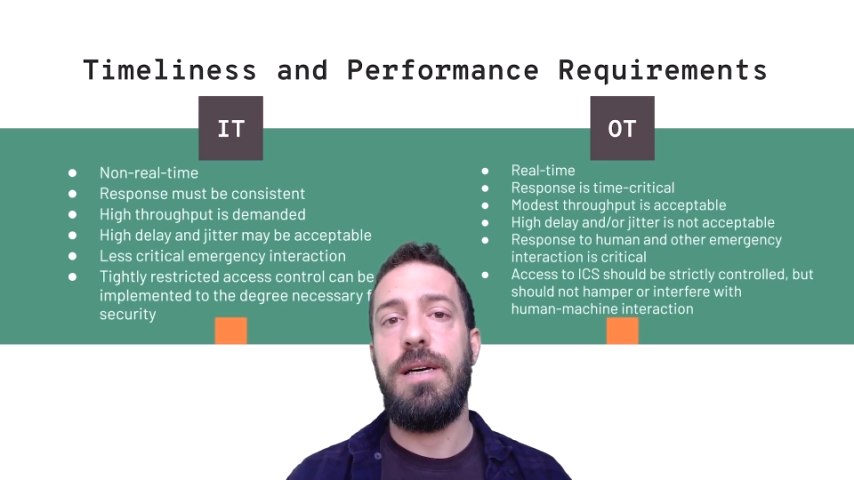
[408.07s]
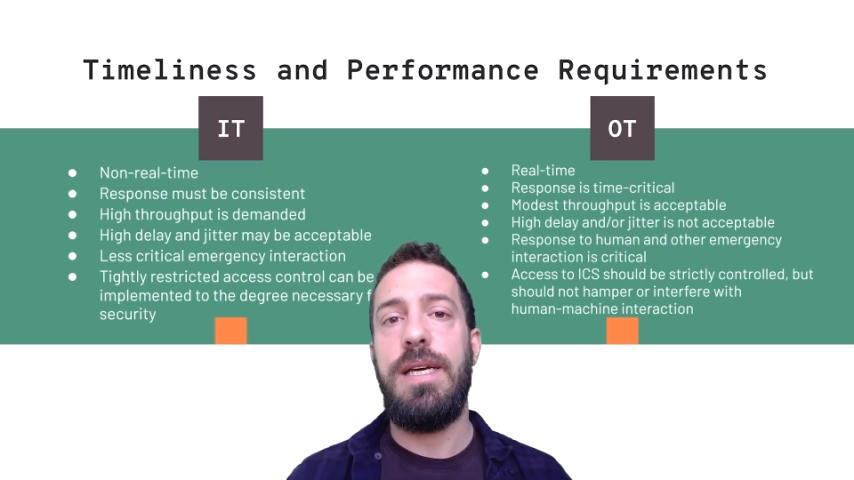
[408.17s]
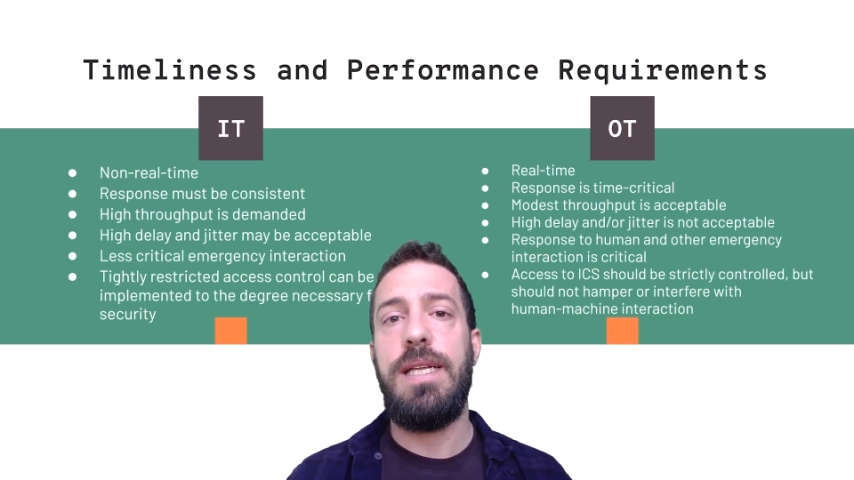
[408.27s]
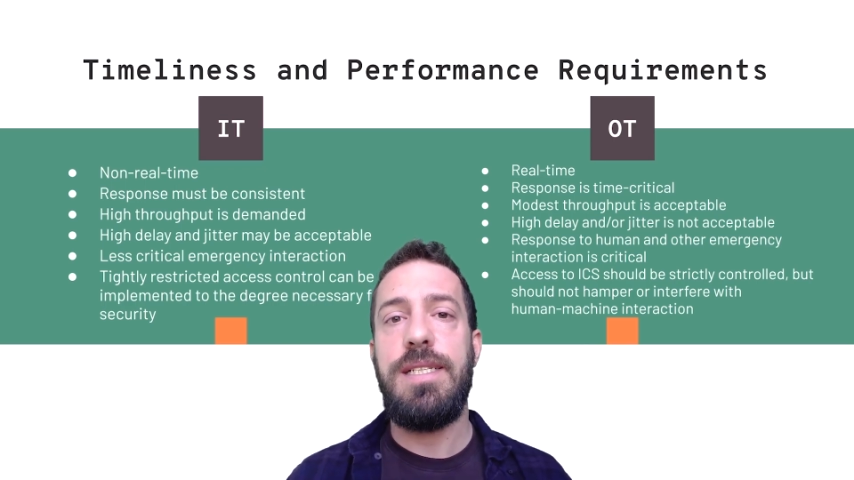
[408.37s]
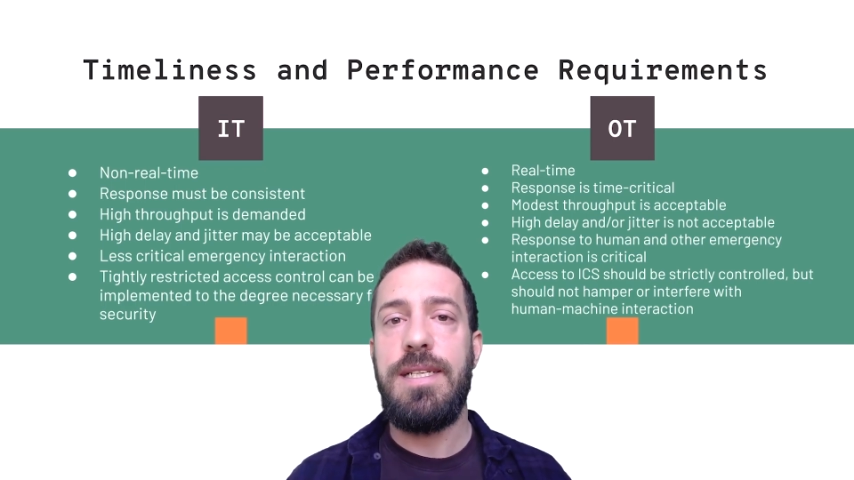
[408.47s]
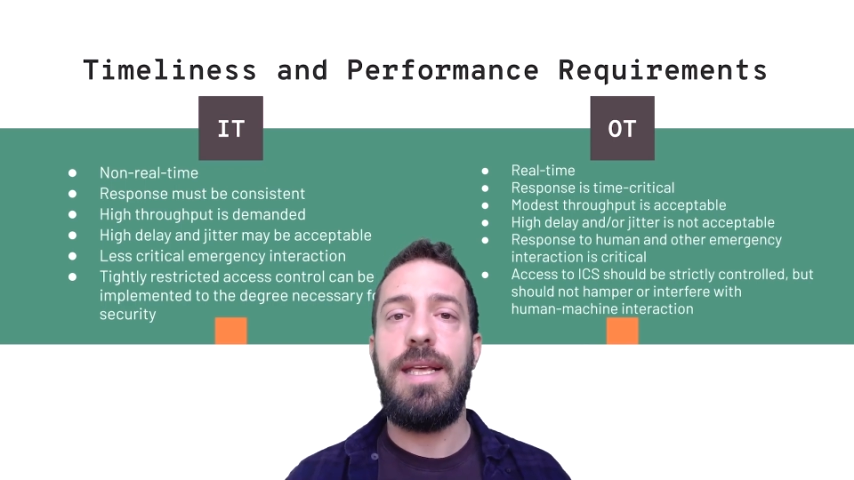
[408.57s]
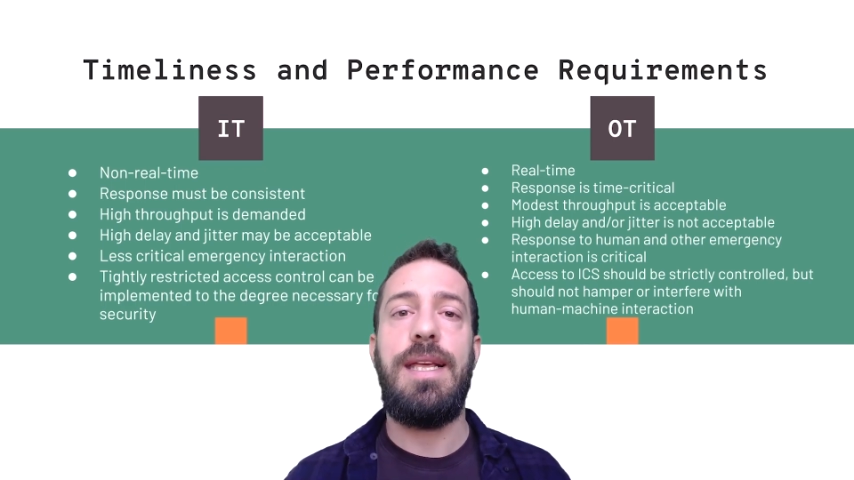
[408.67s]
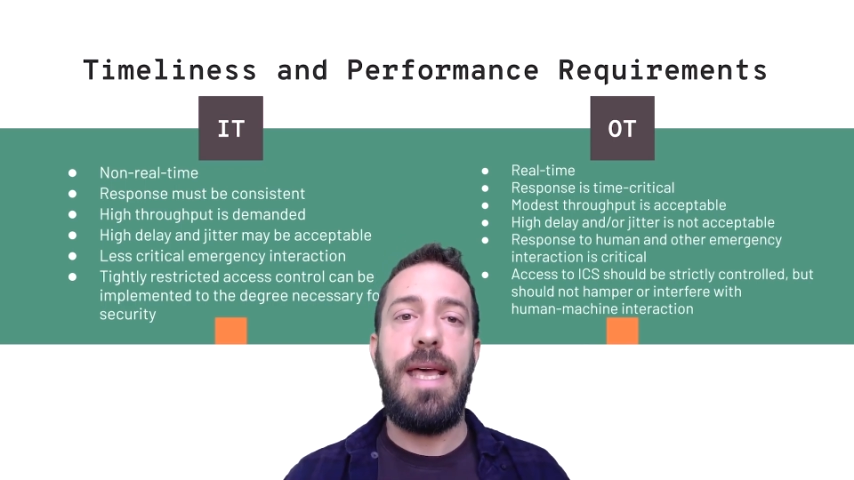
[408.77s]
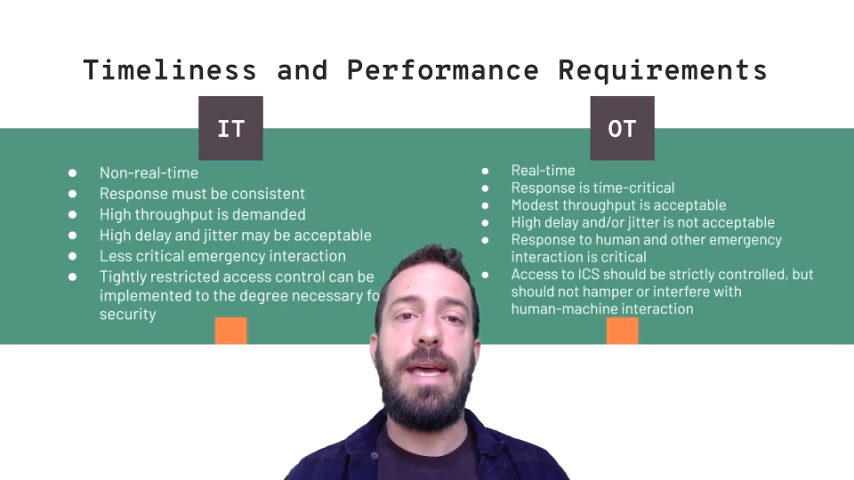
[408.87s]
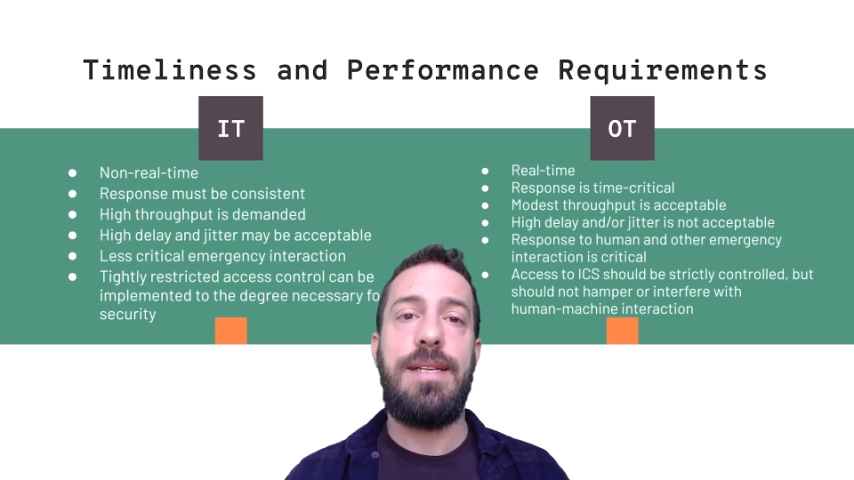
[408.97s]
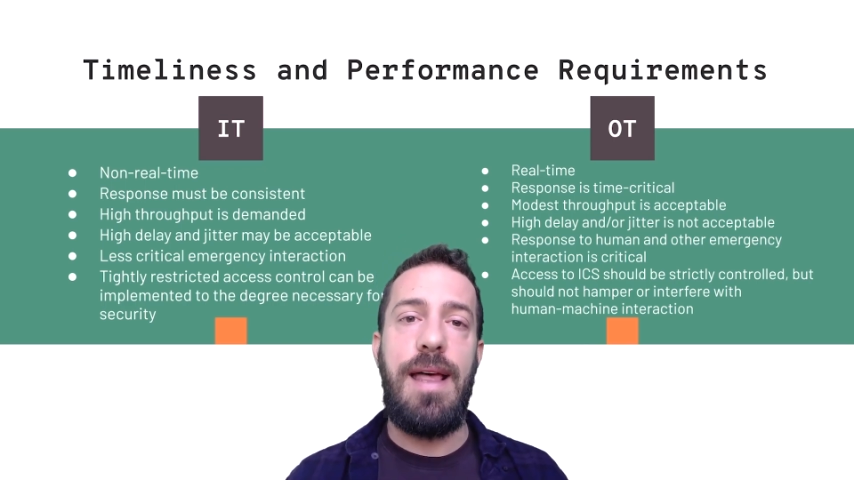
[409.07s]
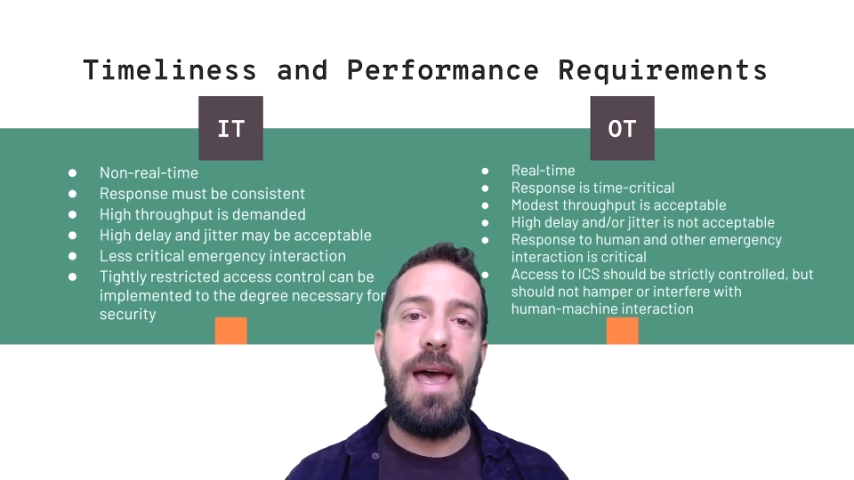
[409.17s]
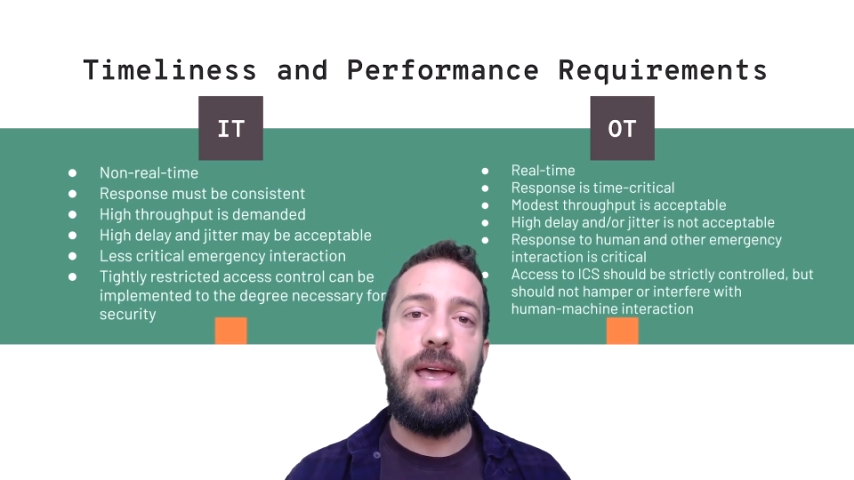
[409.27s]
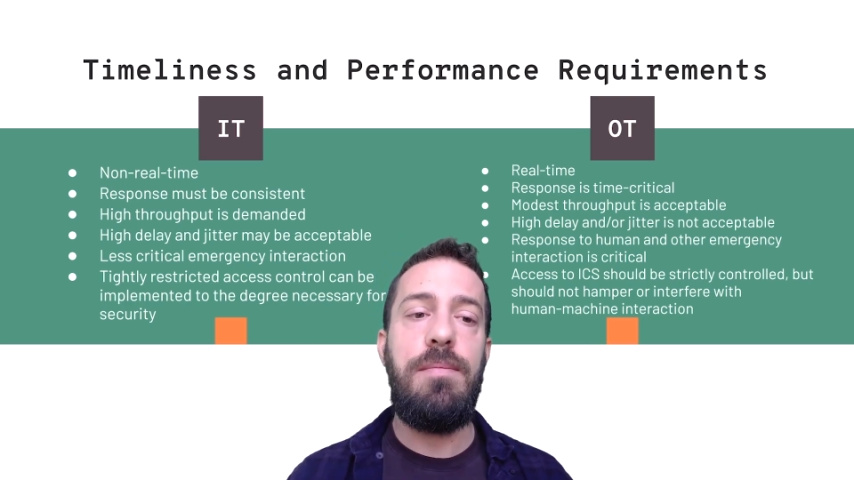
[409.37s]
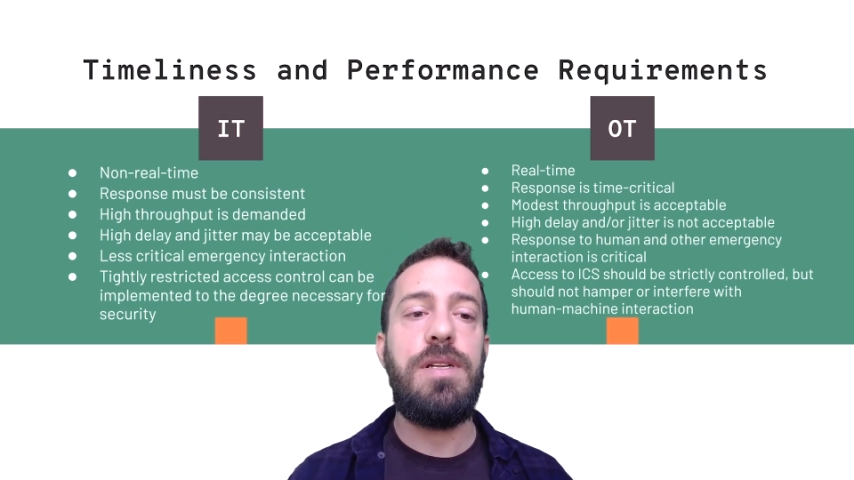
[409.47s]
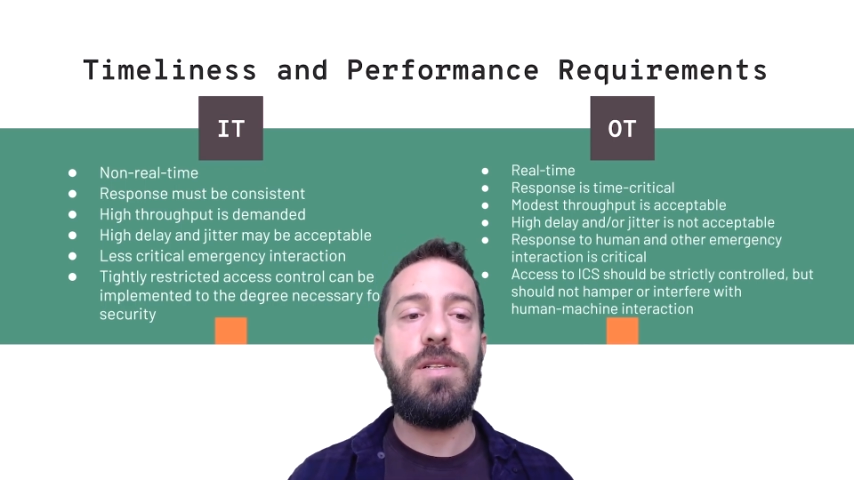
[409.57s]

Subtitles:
It takes time,